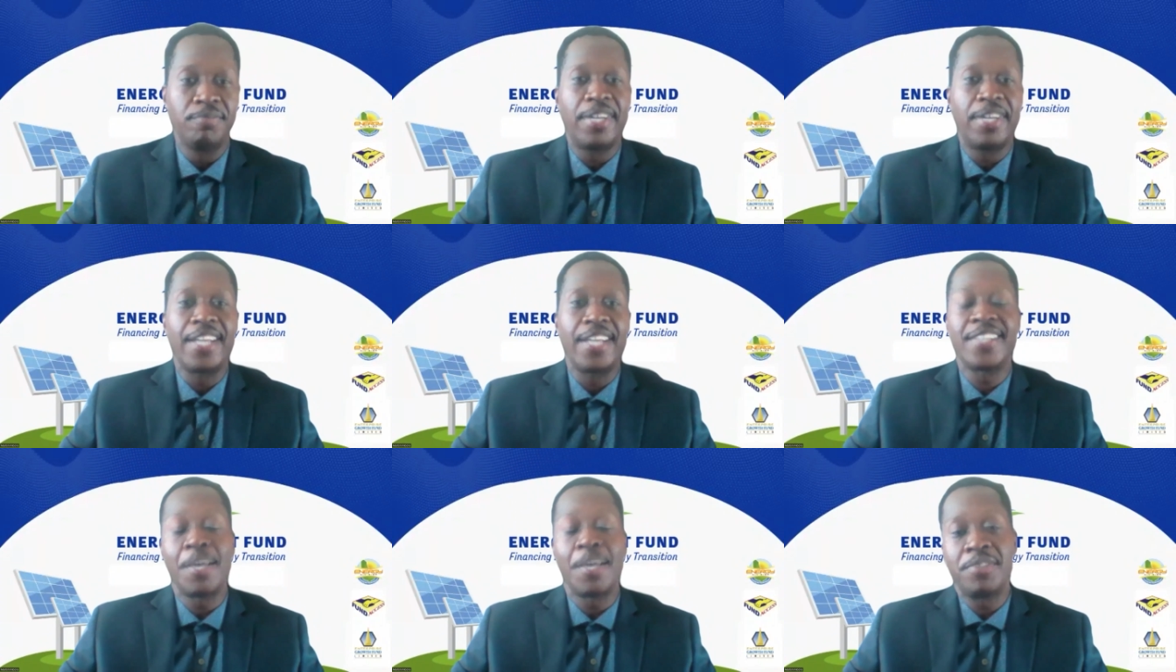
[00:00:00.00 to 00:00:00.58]

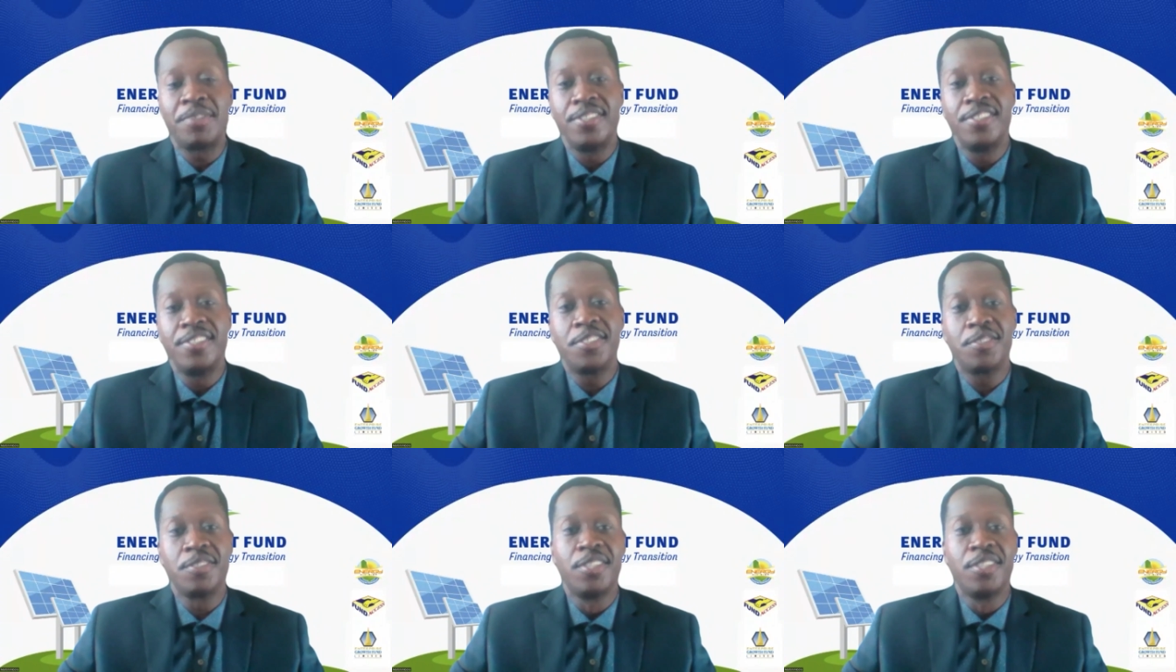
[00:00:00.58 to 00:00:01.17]

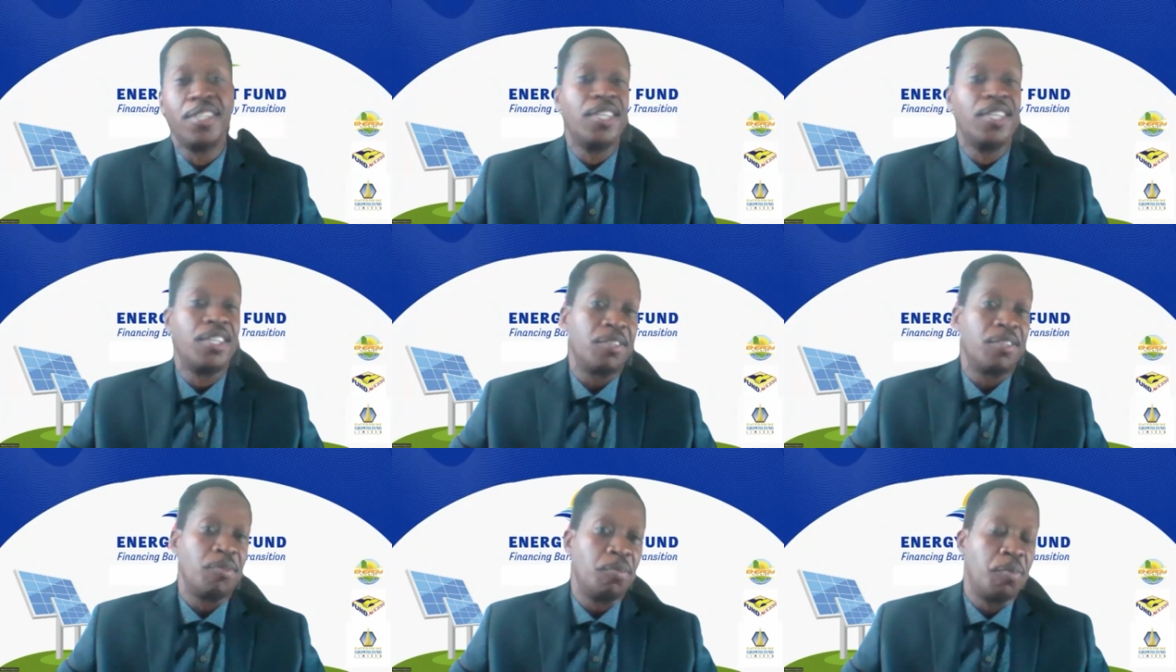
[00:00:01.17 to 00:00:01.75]
exceptions
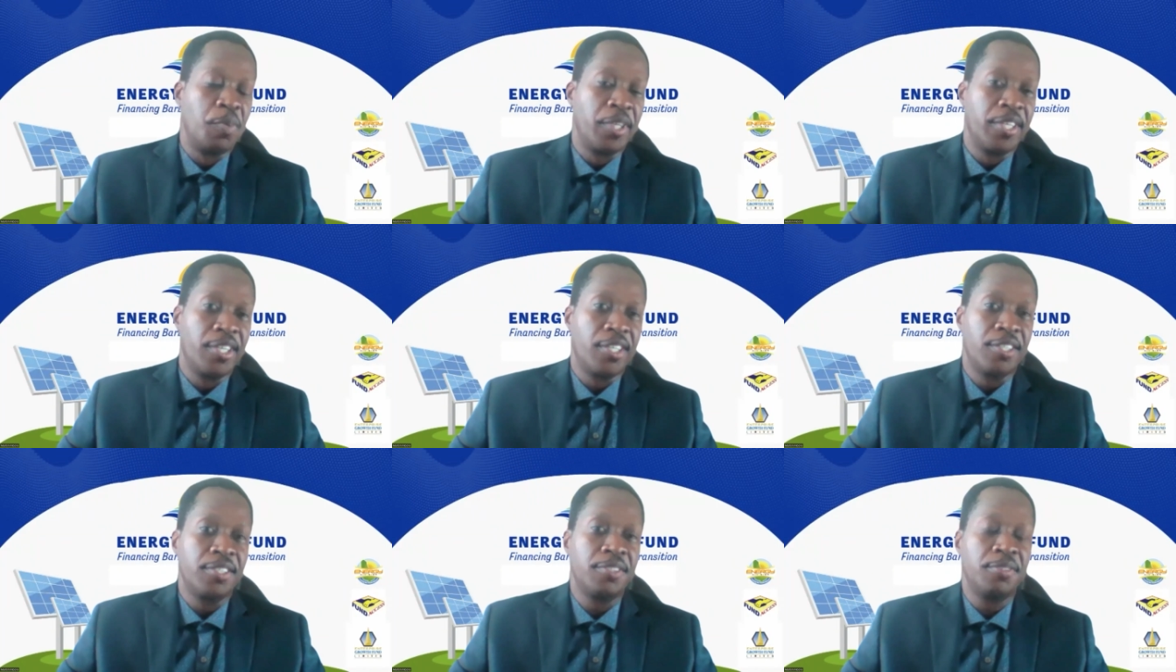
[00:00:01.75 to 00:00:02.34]

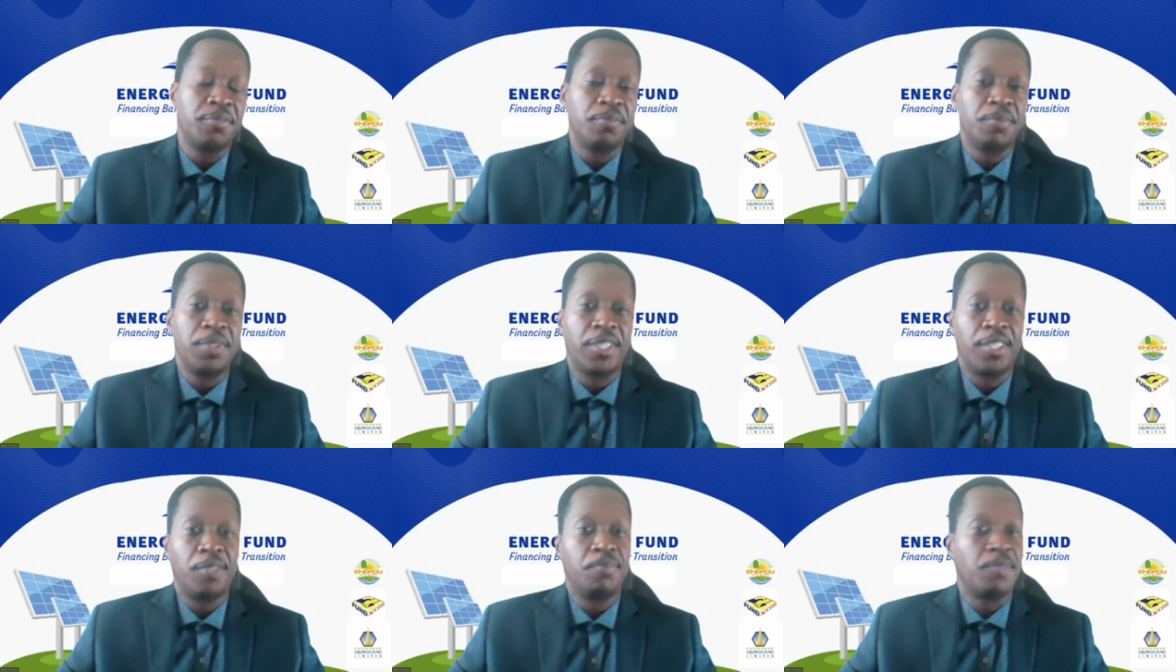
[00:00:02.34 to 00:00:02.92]
where
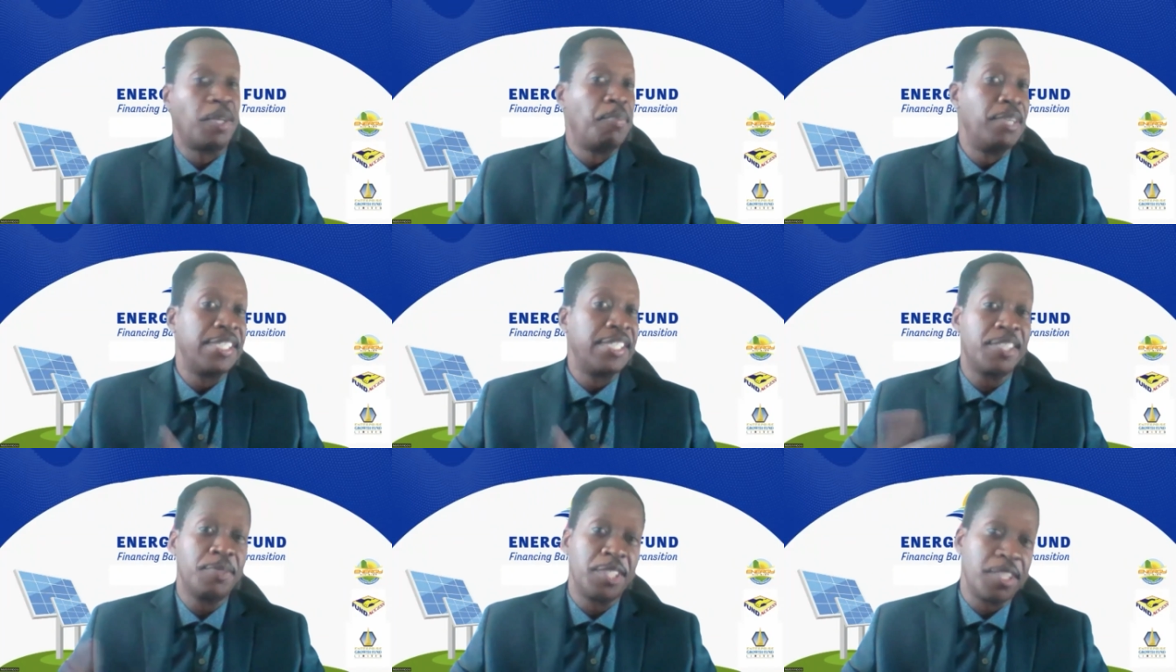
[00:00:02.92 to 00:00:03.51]
a
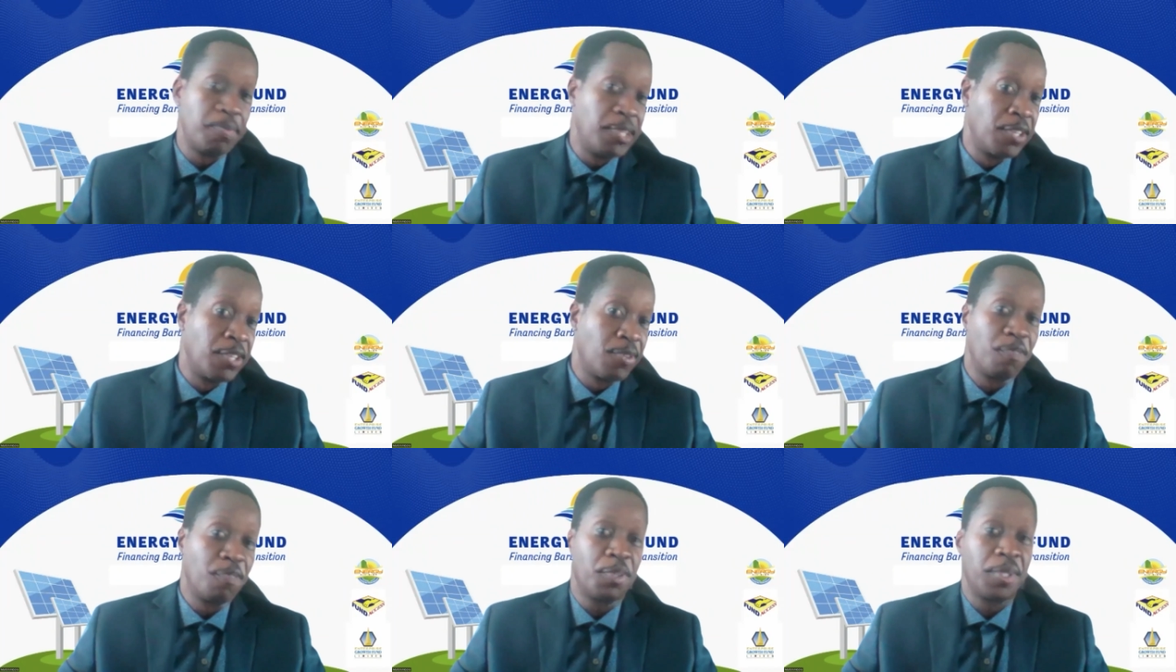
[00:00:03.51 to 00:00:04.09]
business was been
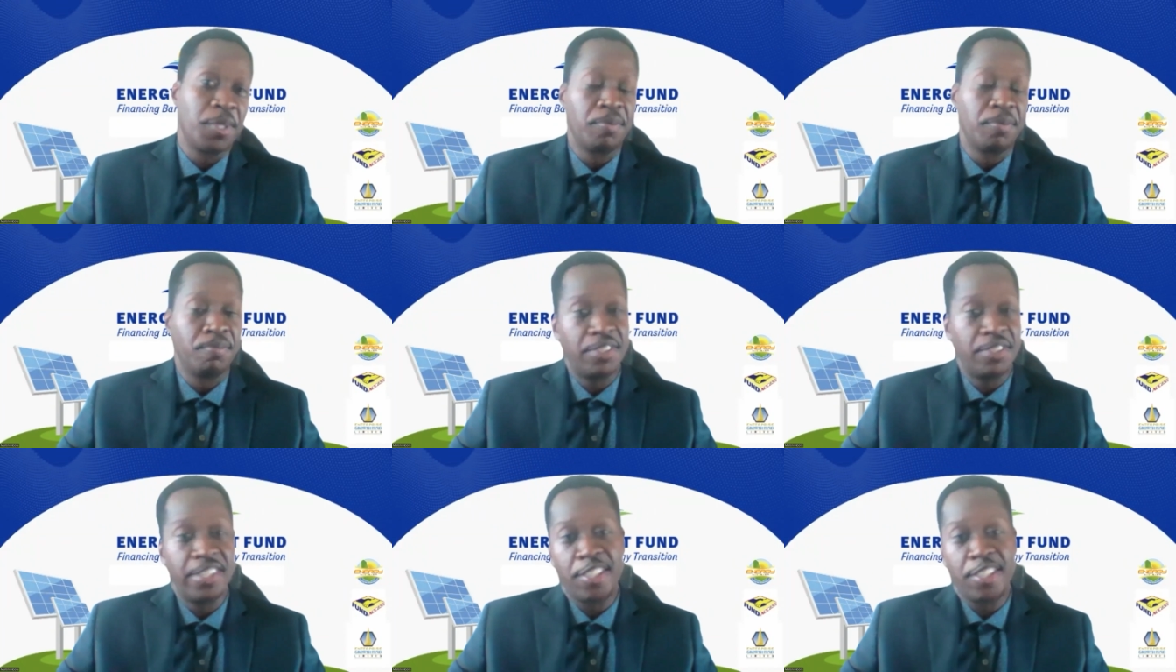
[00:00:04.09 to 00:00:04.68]
around for
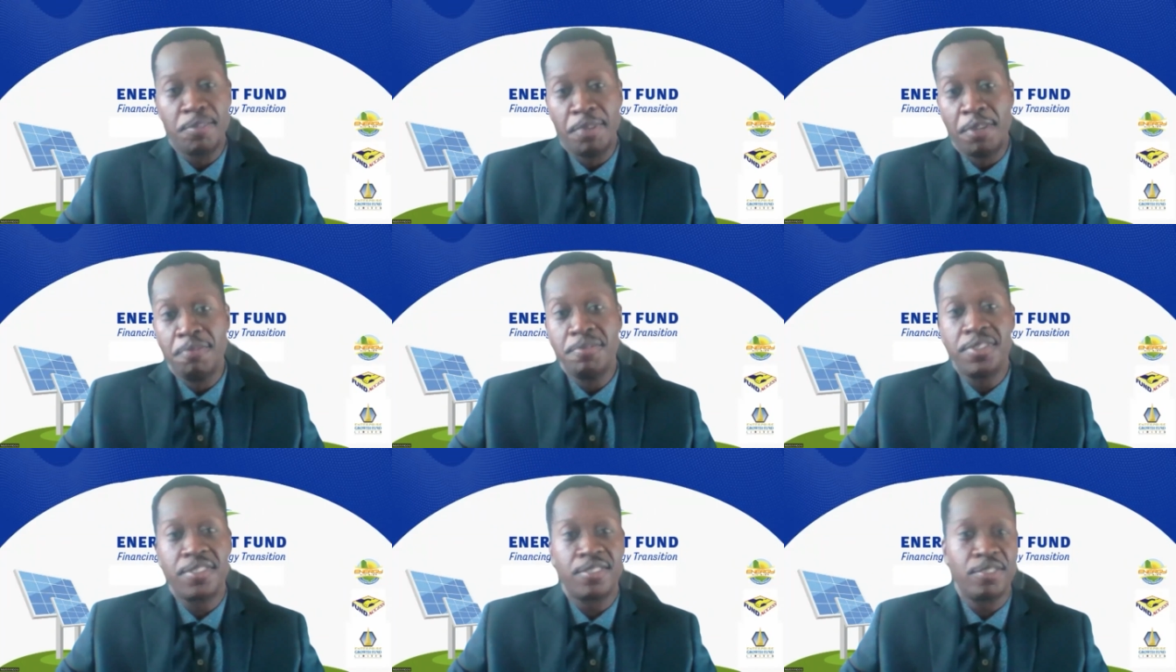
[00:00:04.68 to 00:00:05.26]
6
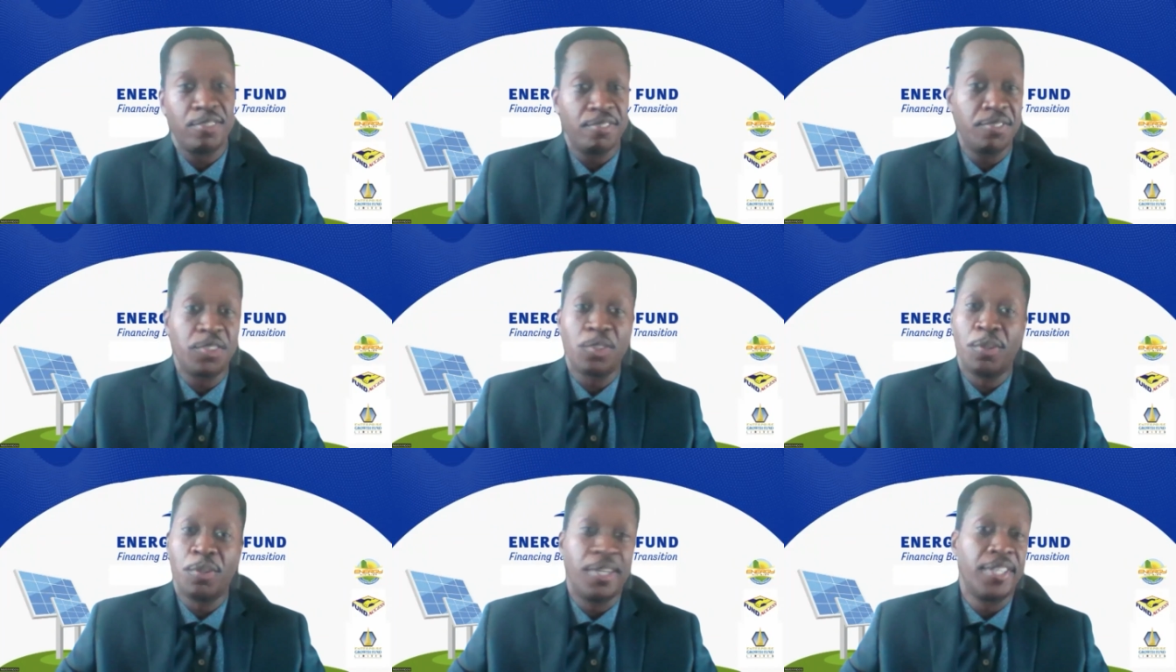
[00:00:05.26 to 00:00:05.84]
months,
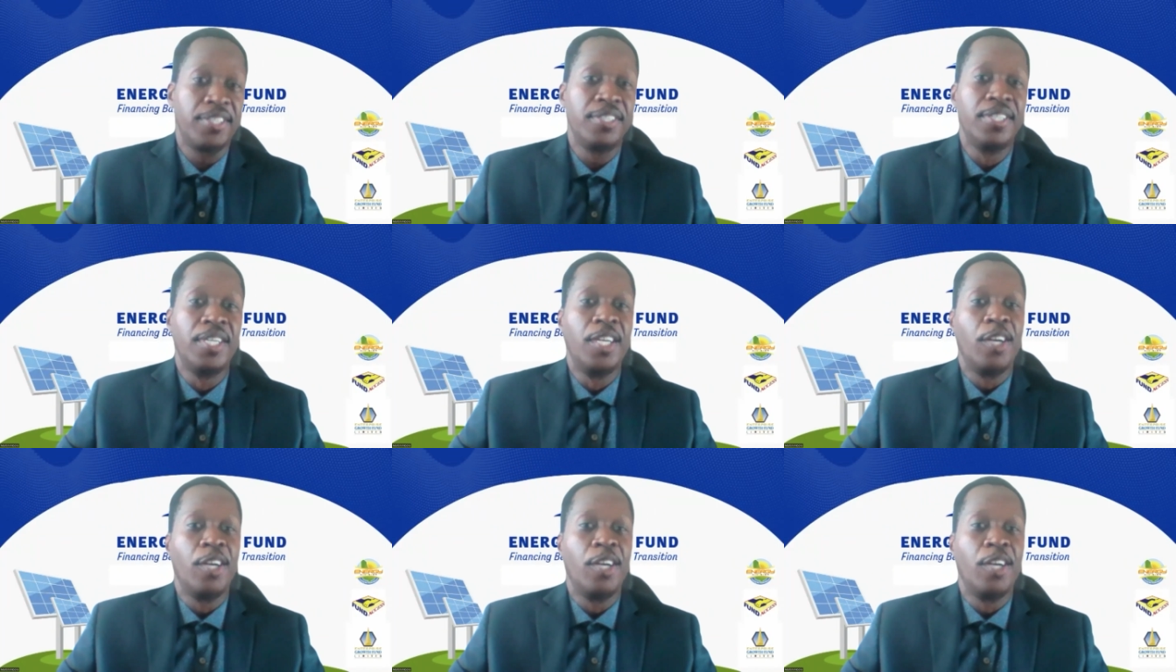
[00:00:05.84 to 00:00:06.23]
so on,